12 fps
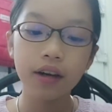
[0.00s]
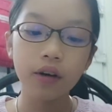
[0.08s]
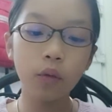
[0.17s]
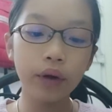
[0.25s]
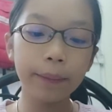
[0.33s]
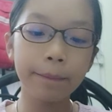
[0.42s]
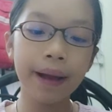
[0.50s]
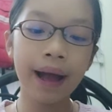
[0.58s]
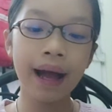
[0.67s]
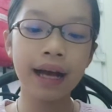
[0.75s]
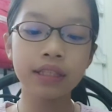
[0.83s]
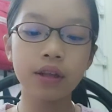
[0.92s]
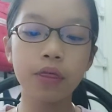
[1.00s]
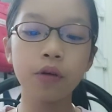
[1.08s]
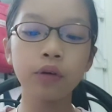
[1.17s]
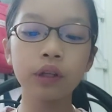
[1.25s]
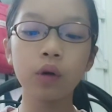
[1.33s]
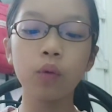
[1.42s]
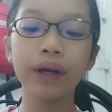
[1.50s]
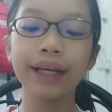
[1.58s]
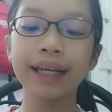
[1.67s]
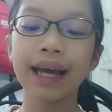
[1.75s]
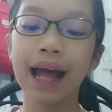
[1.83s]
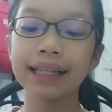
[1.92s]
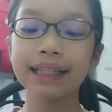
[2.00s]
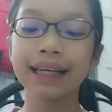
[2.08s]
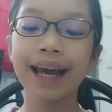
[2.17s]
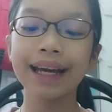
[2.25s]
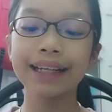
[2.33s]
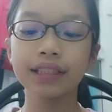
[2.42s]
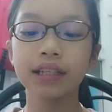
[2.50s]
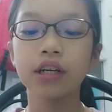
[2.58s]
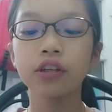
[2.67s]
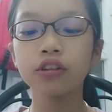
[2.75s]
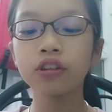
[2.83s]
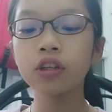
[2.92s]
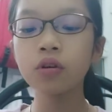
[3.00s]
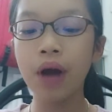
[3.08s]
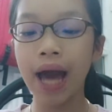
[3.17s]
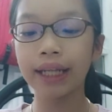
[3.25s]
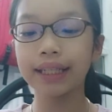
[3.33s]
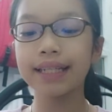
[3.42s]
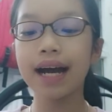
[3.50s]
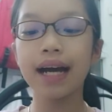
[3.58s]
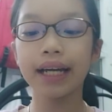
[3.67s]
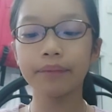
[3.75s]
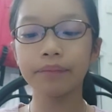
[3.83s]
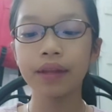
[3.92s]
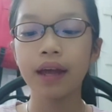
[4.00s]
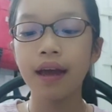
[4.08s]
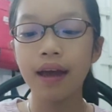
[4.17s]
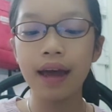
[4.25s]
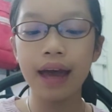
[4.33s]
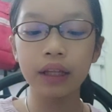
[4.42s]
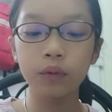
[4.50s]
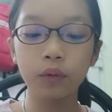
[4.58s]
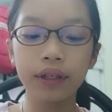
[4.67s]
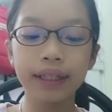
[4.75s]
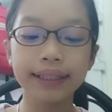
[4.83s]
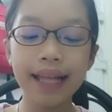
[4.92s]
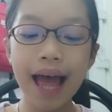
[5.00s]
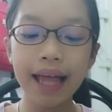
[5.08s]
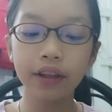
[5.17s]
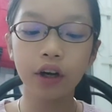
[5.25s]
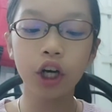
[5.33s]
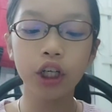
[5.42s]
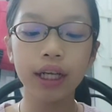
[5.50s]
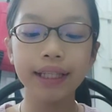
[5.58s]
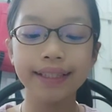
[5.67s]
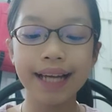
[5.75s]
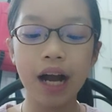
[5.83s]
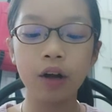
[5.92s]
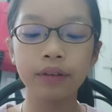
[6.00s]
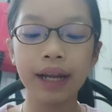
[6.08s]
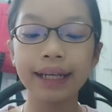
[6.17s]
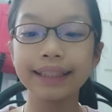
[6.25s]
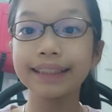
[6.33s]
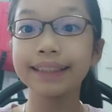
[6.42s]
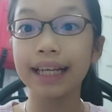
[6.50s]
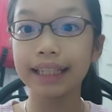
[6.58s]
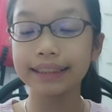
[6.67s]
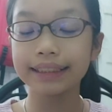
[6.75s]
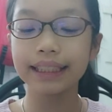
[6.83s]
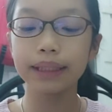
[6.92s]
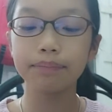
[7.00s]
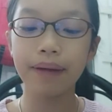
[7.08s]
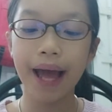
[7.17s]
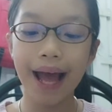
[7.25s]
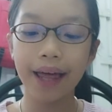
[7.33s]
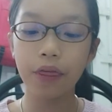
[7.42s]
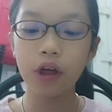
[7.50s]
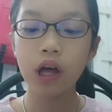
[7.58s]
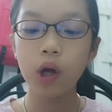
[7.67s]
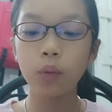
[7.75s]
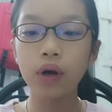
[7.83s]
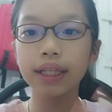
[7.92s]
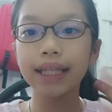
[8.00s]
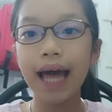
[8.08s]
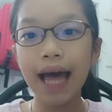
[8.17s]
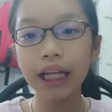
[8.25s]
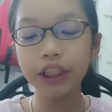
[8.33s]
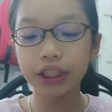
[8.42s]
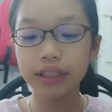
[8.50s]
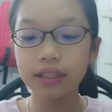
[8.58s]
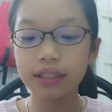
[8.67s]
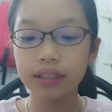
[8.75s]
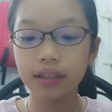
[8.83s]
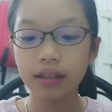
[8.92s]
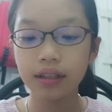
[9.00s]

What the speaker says: We passed through the wicket gate, two at a time, and were then herded down a dusty path with hedges